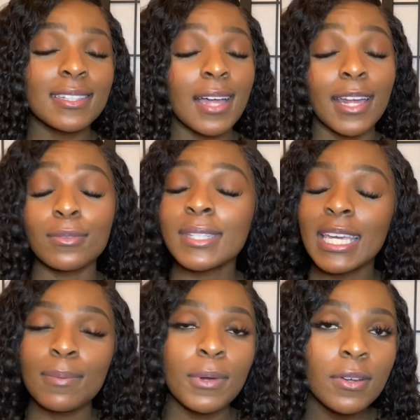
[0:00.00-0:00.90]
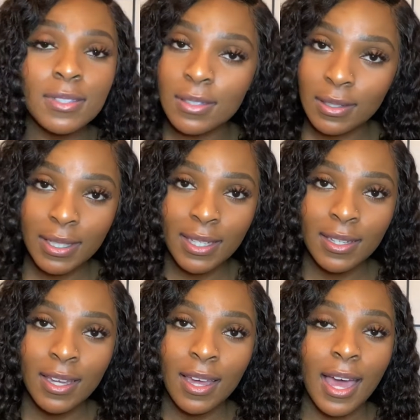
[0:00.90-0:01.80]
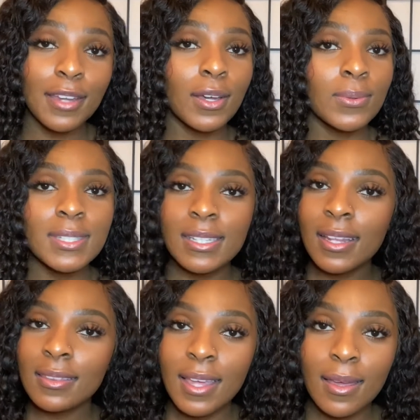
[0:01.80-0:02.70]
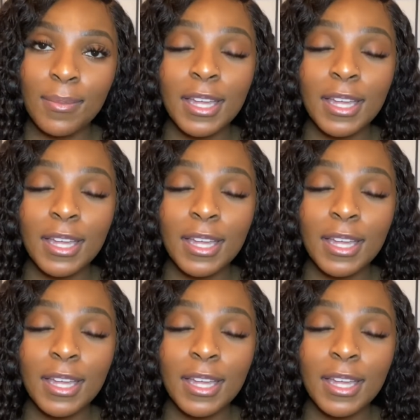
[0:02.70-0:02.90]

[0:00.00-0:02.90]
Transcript: I don't take it personally. I know it's not them.